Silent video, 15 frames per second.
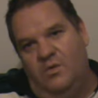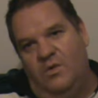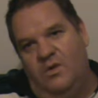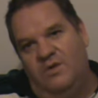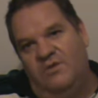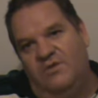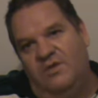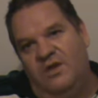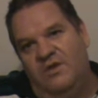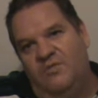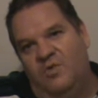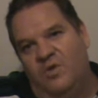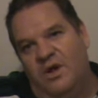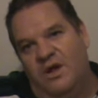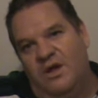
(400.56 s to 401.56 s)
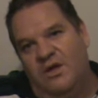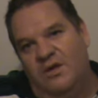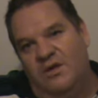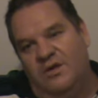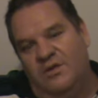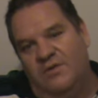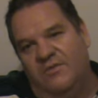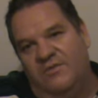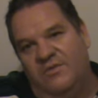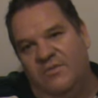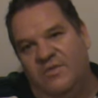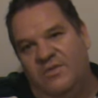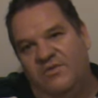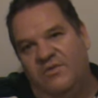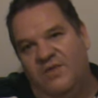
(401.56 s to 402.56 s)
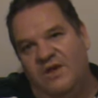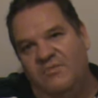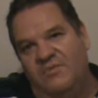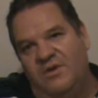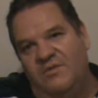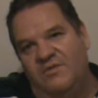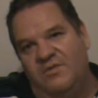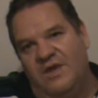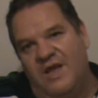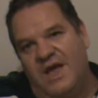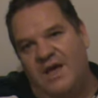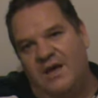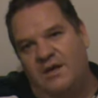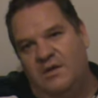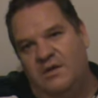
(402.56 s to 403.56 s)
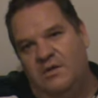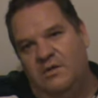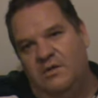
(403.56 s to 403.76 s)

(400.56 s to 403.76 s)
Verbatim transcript: Why does he pray from a statement of lack?